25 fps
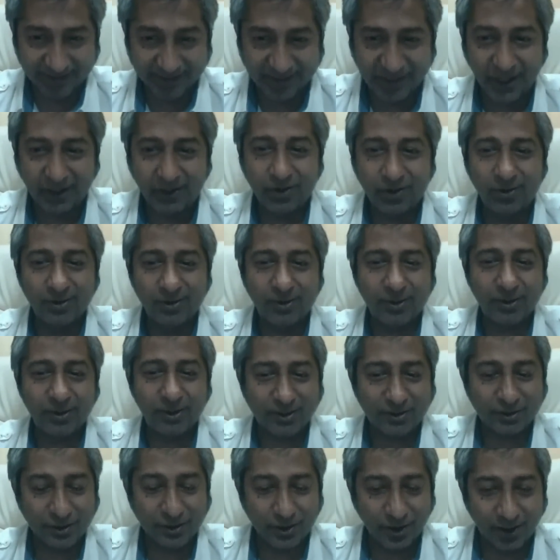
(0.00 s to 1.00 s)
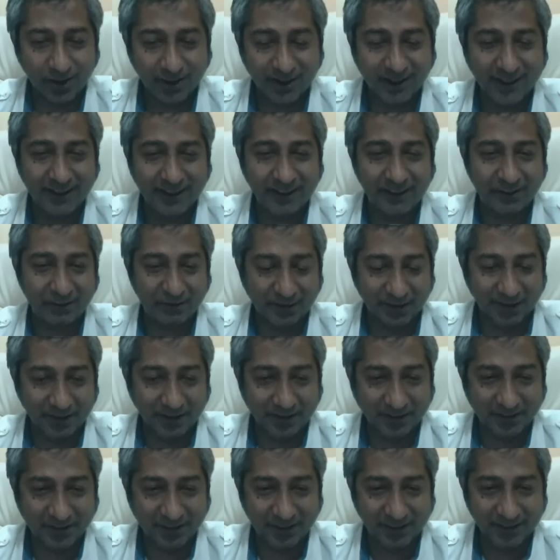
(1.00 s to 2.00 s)
They know you're a scholar in
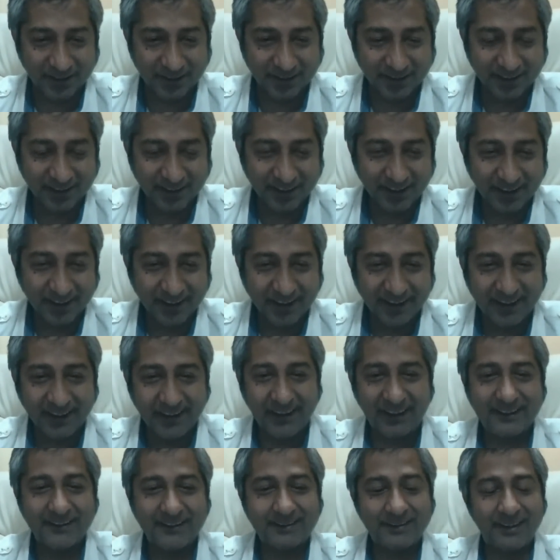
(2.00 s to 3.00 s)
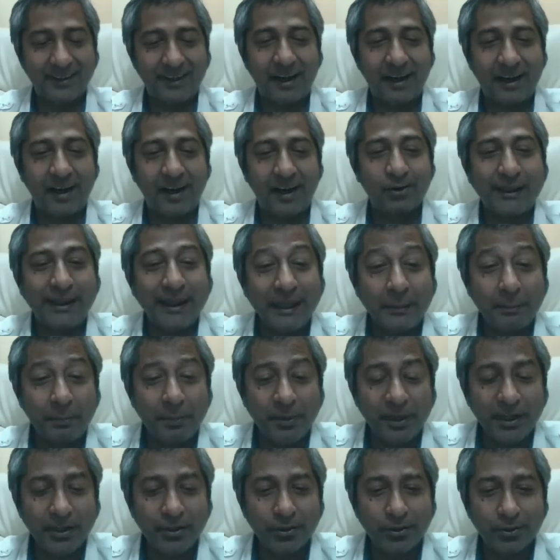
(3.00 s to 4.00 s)
astrology and how
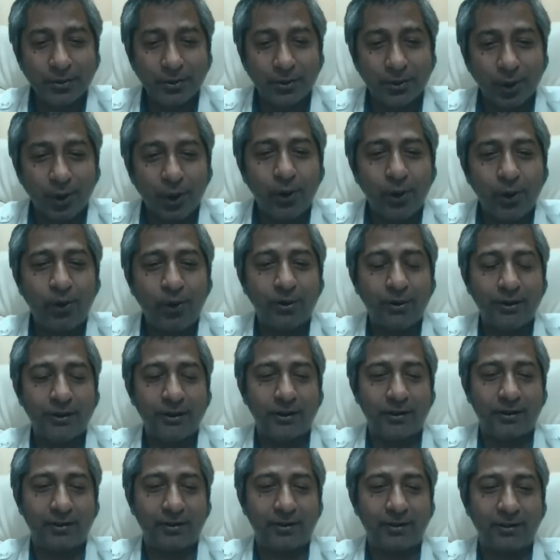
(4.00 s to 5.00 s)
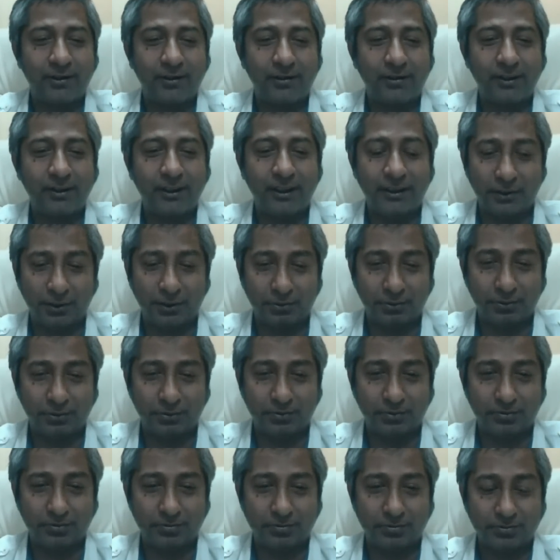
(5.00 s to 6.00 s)
deeply you go
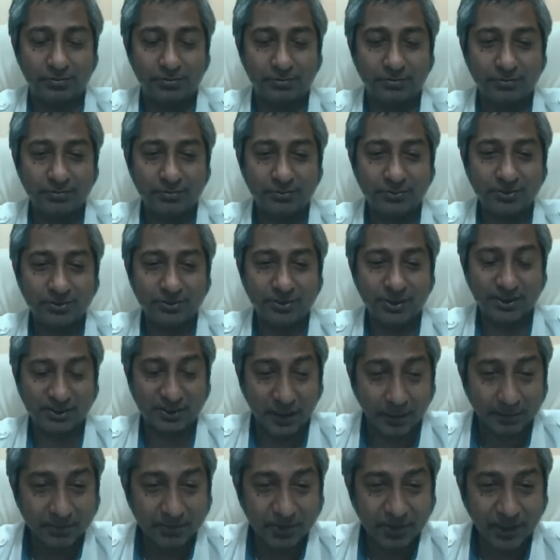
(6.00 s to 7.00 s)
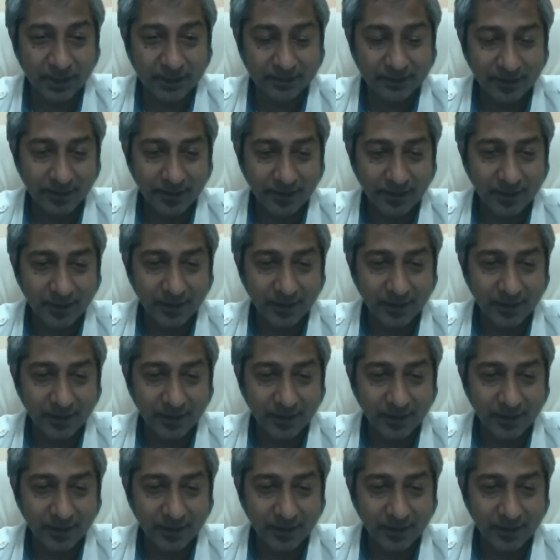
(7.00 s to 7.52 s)
into the subject.